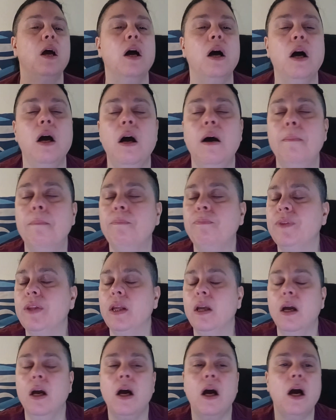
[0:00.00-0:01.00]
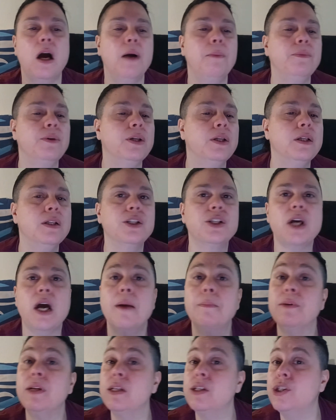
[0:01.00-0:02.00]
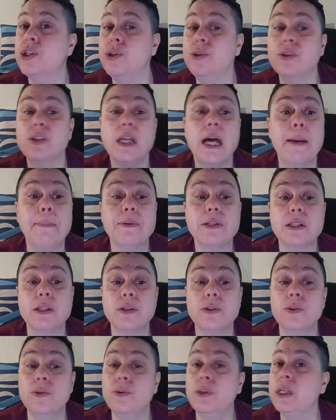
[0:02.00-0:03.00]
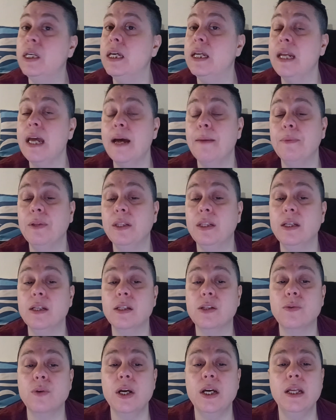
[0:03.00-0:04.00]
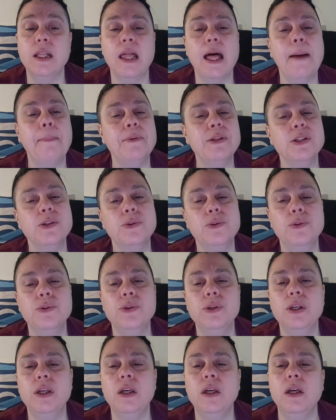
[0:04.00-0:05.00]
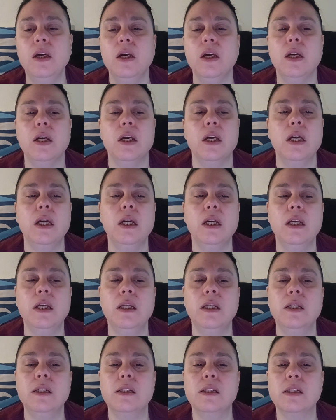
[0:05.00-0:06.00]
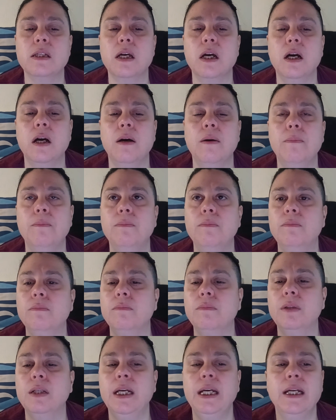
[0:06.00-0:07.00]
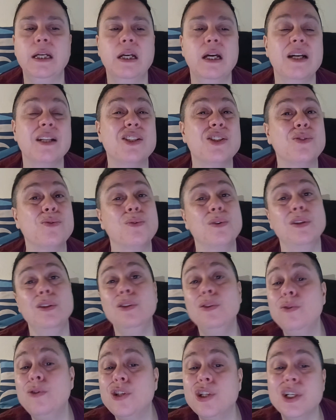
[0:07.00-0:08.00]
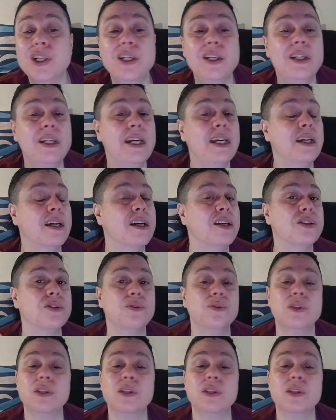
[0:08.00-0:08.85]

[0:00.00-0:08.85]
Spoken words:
I'm gonna choose lapis lazuli and amethyst, right? Lapis lazuli is it cuts through illusion, it cuts through